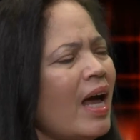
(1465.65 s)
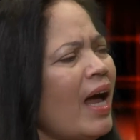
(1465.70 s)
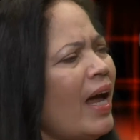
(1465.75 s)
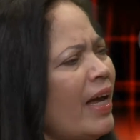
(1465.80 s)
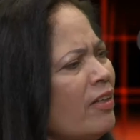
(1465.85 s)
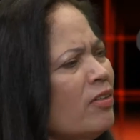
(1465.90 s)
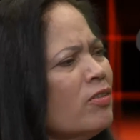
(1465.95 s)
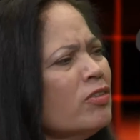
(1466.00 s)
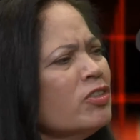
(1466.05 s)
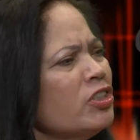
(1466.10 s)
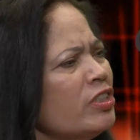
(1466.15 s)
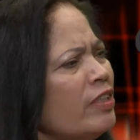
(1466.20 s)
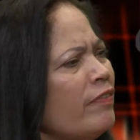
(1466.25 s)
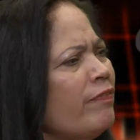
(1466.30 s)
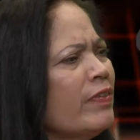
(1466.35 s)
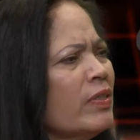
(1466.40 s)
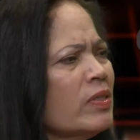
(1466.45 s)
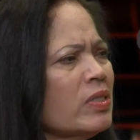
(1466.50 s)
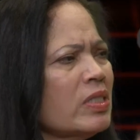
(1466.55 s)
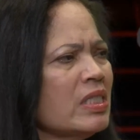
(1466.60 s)
I know she
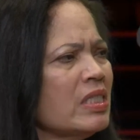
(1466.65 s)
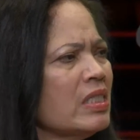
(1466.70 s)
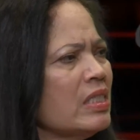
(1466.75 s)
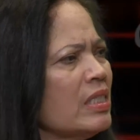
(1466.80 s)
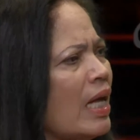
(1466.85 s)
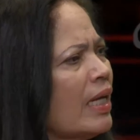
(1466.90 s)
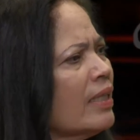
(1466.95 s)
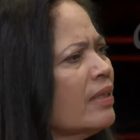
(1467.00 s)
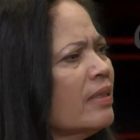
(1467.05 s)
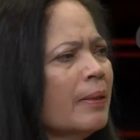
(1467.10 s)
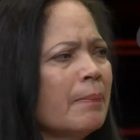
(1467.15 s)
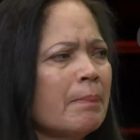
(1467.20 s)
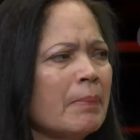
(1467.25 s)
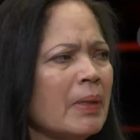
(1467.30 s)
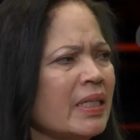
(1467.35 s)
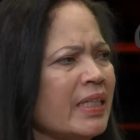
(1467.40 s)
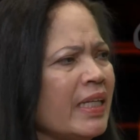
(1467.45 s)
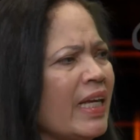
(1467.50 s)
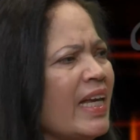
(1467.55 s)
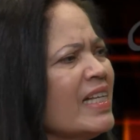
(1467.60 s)
feels it's not the
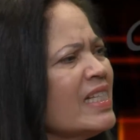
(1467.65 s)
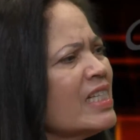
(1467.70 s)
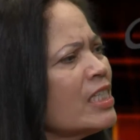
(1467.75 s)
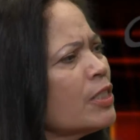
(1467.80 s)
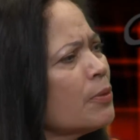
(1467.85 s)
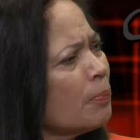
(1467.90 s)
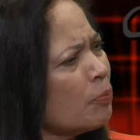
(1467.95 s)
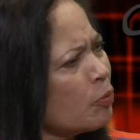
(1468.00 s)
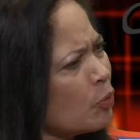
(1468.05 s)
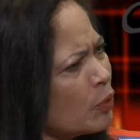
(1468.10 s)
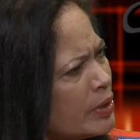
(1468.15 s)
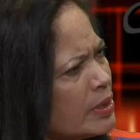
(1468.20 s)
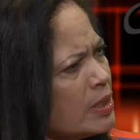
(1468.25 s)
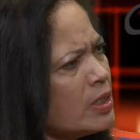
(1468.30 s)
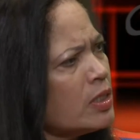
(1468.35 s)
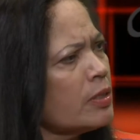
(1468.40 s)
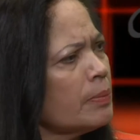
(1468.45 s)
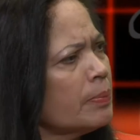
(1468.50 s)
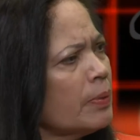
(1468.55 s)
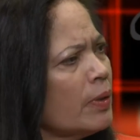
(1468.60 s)
money, it's the
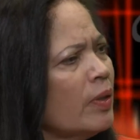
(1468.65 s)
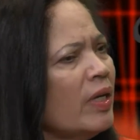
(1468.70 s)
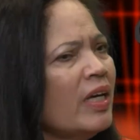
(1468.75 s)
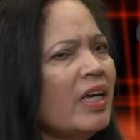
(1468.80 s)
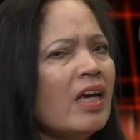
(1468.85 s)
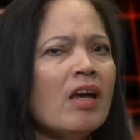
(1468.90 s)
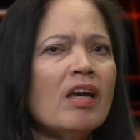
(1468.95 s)
principle.